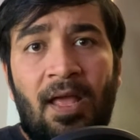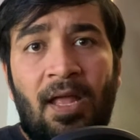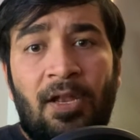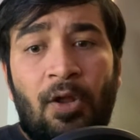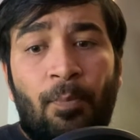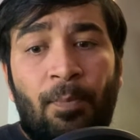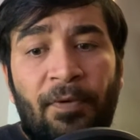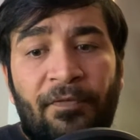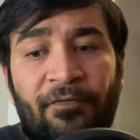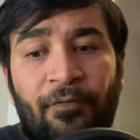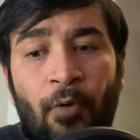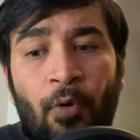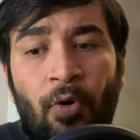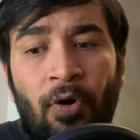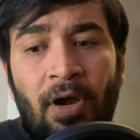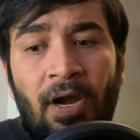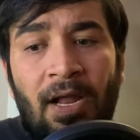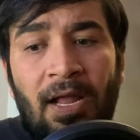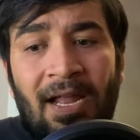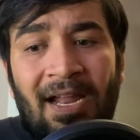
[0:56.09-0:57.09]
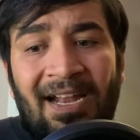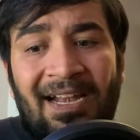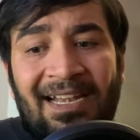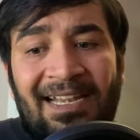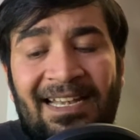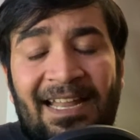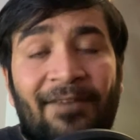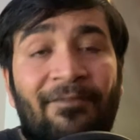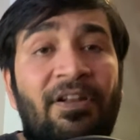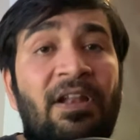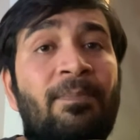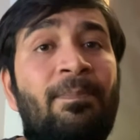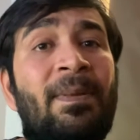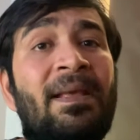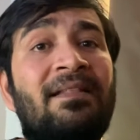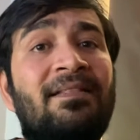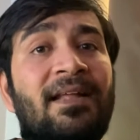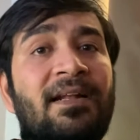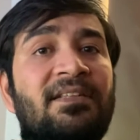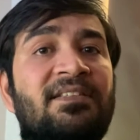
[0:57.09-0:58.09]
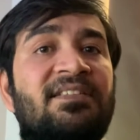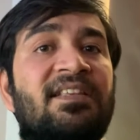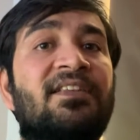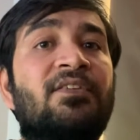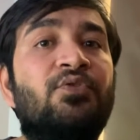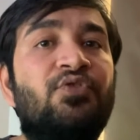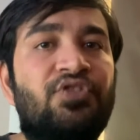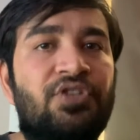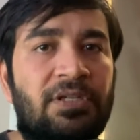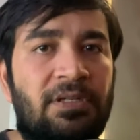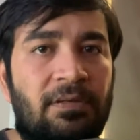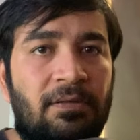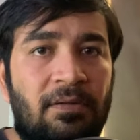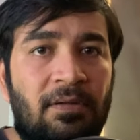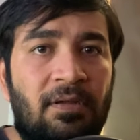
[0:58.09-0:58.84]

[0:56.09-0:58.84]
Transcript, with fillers: now before developing that solution,